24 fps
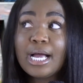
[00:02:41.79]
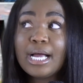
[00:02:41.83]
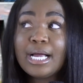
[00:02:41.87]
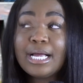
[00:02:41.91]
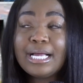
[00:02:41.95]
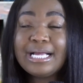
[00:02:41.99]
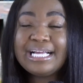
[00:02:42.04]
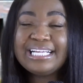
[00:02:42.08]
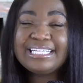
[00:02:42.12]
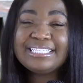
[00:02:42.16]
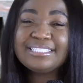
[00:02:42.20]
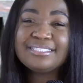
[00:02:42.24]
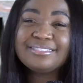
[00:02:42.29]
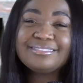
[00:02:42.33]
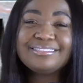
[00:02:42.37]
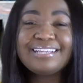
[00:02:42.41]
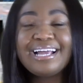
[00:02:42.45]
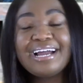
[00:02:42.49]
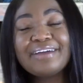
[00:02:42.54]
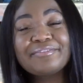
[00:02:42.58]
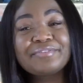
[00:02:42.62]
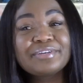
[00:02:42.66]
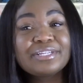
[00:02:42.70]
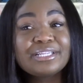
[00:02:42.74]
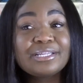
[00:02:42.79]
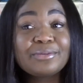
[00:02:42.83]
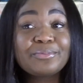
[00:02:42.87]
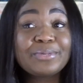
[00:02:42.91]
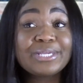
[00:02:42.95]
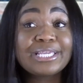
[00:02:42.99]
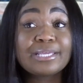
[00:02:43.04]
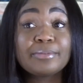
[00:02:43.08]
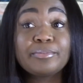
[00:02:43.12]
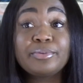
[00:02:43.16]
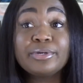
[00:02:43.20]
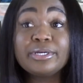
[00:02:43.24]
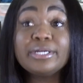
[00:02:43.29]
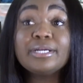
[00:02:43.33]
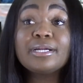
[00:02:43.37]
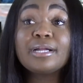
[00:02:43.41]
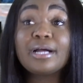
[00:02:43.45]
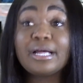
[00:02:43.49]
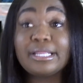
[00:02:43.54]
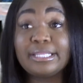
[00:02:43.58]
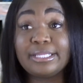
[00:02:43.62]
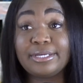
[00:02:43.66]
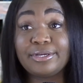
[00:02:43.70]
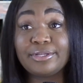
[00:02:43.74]
Not really. We can put it
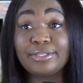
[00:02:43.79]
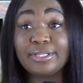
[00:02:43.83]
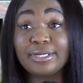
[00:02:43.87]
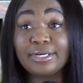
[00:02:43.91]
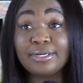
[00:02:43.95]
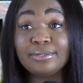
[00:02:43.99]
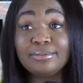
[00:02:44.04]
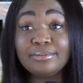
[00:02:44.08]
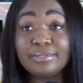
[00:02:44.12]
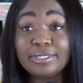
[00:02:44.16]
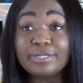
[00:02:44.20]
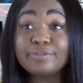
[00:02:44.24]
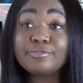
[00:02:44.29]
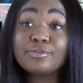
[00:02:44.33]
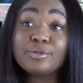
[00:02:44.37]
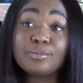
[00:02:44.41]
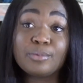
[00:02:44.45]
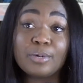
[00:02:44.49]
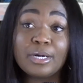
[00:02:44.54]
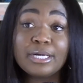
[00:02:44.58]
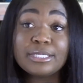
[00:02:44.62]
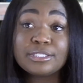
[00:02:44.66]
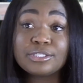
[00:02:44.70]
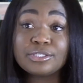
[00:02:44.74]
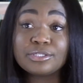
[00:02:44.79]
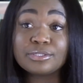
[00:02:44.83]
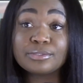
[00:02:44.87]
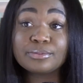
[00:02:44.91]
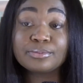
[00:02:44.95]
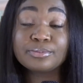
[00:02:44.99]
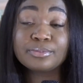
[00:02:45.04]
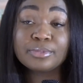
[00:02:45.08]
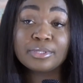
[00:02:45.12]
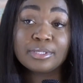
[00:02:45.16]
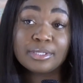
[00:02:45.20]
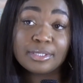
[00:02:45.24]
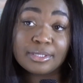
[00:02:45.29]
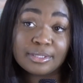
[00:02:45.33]
on there though if we want to.